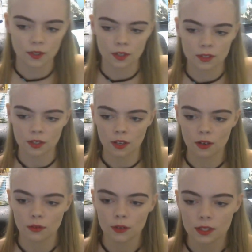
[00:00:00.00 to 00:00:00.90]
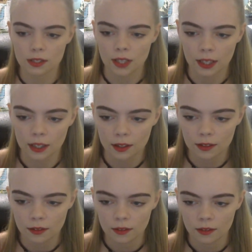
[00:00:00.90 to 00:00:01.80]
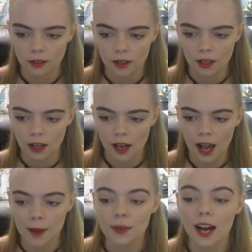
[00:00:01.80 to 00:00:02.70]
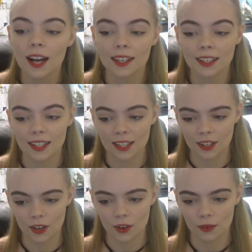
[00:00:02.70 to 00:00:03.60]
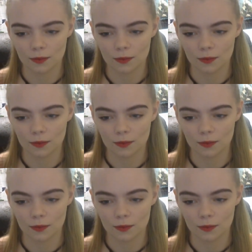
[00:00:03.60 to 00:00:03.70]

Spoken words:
So 1 second. I'm not gonna get a goat.